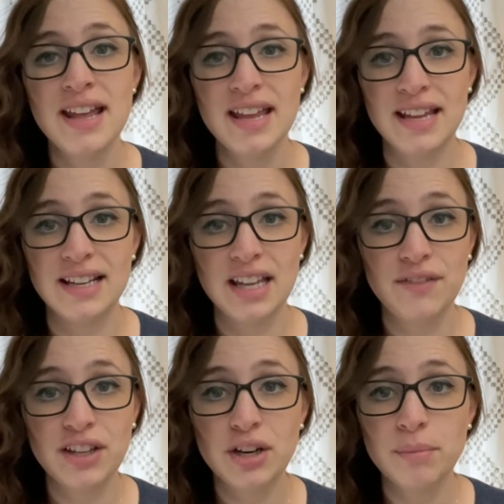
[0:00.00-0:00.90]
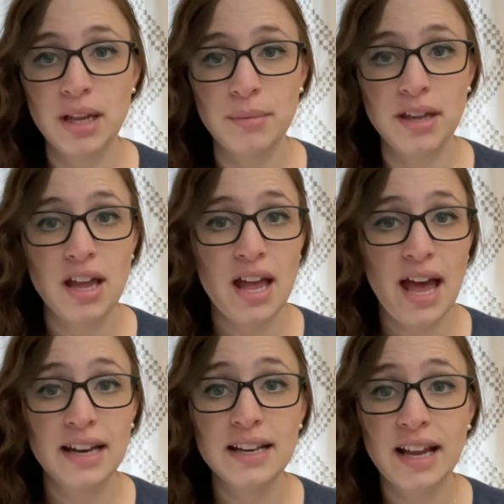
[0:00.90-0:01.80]
in giving your baby
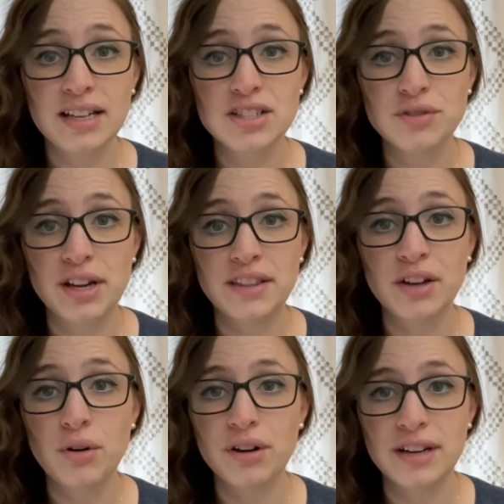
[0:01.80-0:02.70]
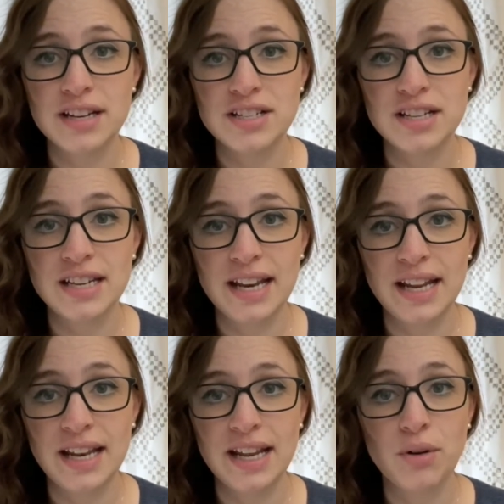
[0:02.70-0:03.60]
head and neck strength and coordination
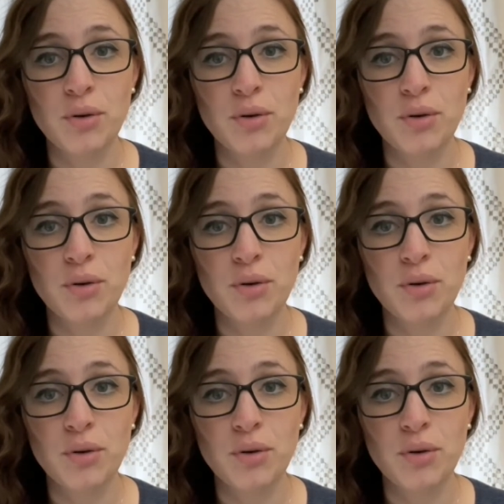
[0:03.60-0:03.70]
needed in